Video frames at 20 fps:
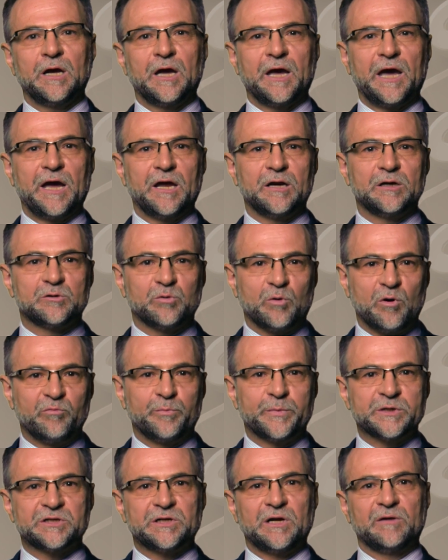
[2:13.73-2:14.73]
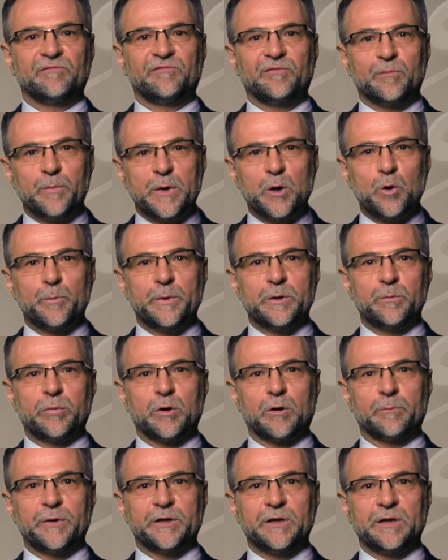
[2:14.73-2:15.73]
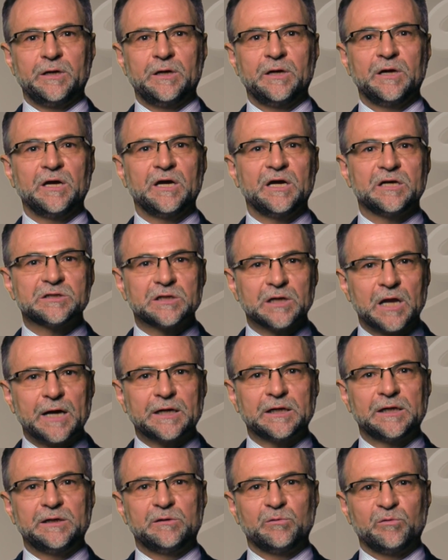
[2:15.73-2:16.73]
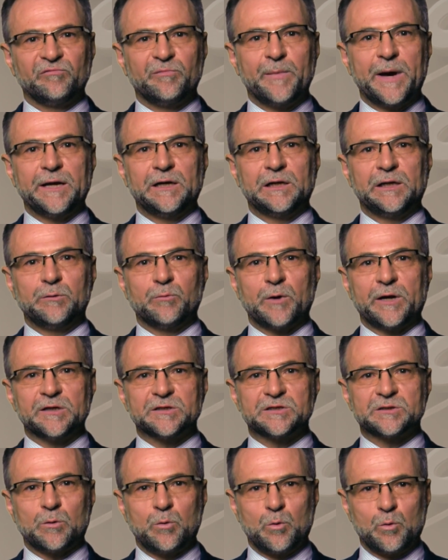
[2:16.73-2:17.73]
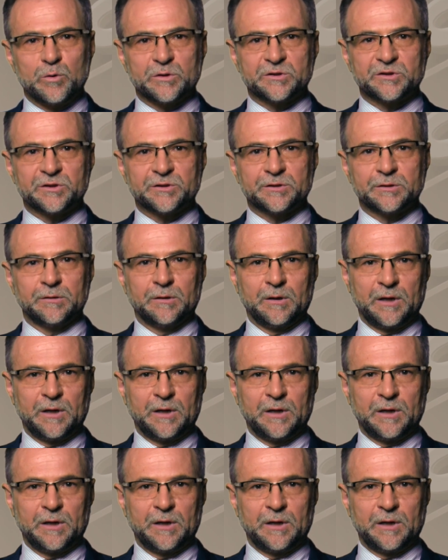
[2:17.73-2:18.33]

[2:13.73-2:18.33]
and 12% for Melbourne property is likely to have mainly run its course.